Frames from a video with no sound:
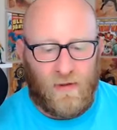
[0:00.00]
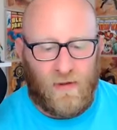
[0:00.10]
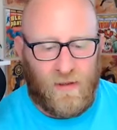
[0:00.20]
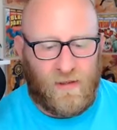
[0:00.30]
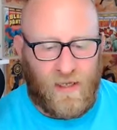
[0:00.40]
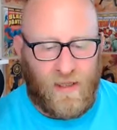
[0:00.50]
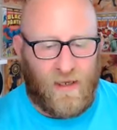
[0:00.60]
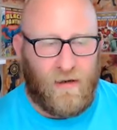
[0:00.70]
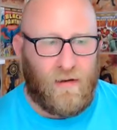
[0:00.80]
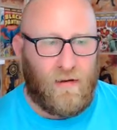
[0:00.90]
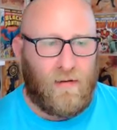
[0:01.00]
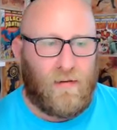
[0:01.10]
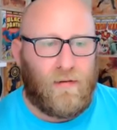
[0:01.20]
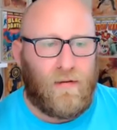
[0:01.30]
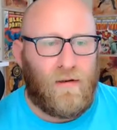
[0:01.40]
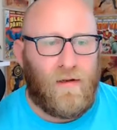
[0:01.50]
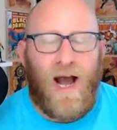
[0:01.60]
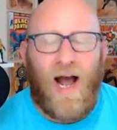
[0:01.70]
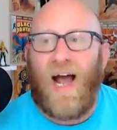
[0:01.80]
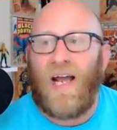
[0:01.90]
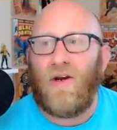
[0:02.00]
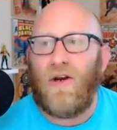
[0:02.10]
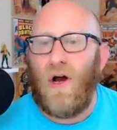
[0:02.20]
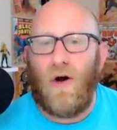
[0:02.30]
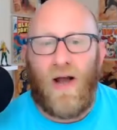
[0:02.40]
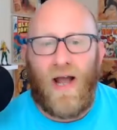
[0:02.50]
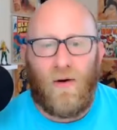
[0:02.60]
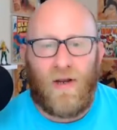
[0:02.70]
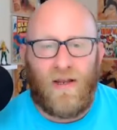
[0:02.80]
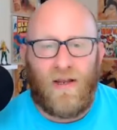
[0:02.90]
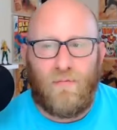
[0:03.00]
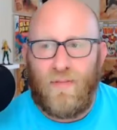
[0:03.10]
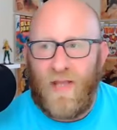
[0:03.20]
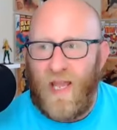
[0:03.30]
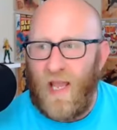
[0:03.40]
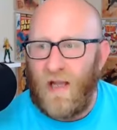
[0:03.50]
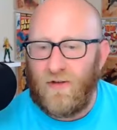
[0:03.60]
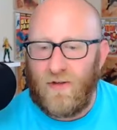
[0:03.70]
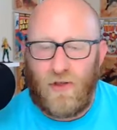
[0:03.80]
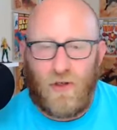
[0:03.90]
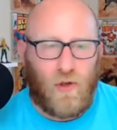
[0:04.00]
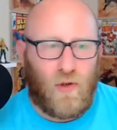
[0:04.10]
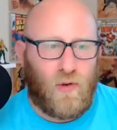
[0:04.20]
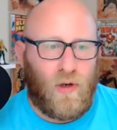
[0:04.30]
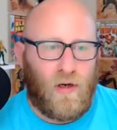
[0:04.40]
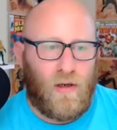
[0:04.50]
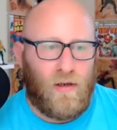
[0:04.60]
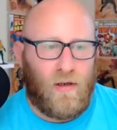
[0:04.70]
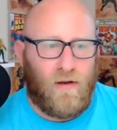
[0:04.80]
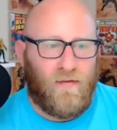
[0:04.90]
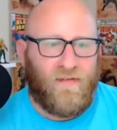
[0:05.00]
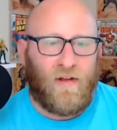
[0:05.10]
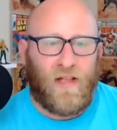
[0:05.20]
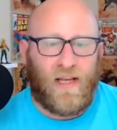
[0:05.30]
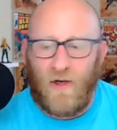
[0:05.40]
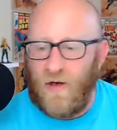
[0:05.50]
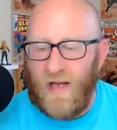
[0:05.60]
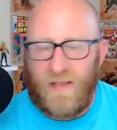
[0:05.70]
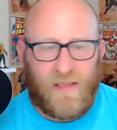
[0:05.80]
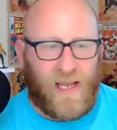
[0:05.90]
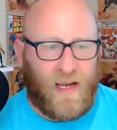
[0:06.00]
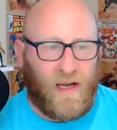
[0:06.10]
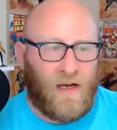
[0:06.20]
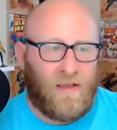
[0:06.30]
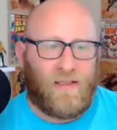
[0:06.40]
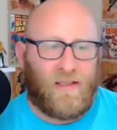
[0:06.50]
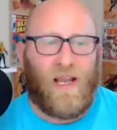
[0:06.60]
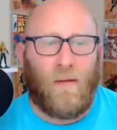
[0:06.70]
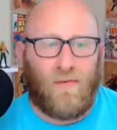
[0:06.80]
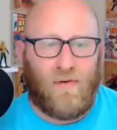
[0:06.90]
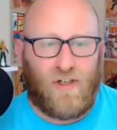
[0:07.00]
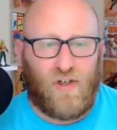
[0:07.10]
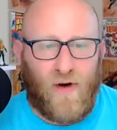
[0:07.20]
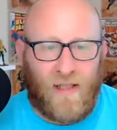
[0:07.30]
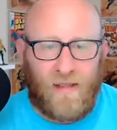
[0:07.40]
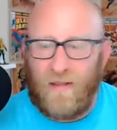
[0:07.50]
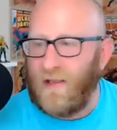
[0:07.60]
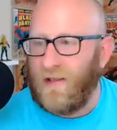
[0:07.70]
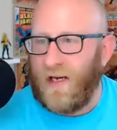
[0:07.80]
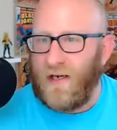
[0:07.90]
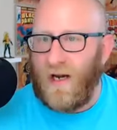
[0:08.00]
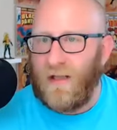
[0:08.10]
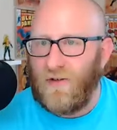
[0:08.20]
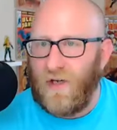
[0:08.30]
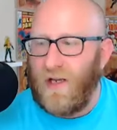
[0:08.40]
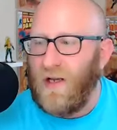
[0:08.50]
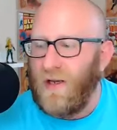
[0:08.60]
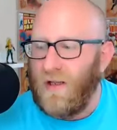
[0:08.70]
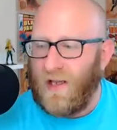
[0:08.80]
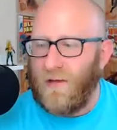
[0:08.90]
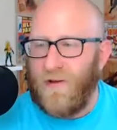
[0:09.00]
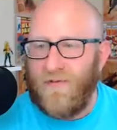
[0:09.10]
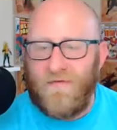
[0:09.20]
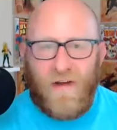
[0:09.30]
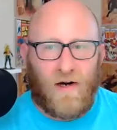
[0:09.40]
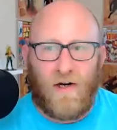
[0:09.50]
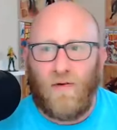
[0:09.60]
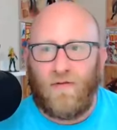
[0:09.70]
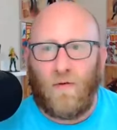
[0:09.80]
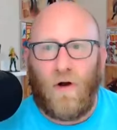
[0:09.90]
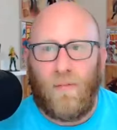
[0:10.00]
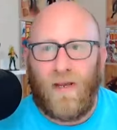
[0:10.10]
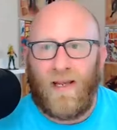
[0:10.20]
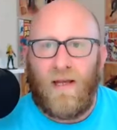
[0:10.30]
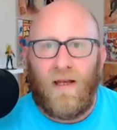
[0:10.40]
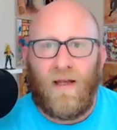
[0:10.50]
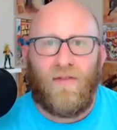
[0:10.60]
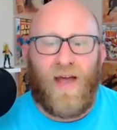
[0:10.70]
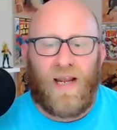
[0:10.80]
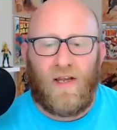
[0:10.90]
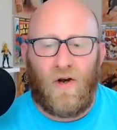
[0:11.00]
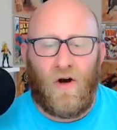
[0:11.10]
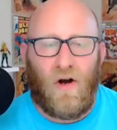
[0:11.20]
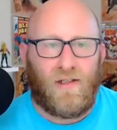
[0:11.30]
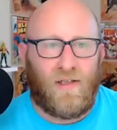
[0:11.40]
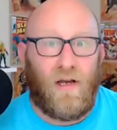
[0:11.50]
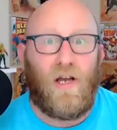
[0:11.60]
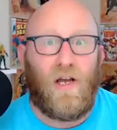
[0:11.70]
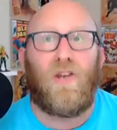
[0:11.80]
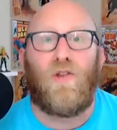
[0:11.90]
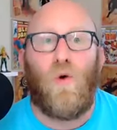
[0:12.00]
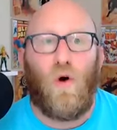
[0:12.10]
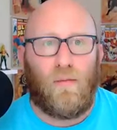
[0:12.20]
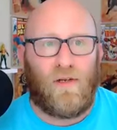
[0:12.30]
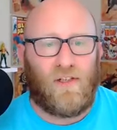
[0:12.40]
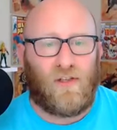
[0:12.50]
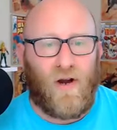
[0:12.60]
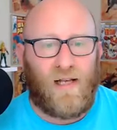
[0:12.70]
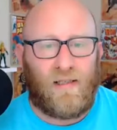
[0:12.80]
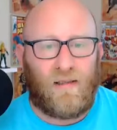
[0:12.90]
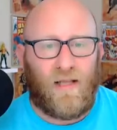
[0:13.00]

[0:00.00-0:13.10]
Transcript: I just want to say that I know how it can be to feel like you're not staying up with the trends and technology. It can be very overwhelming, and that can cause enormous stress.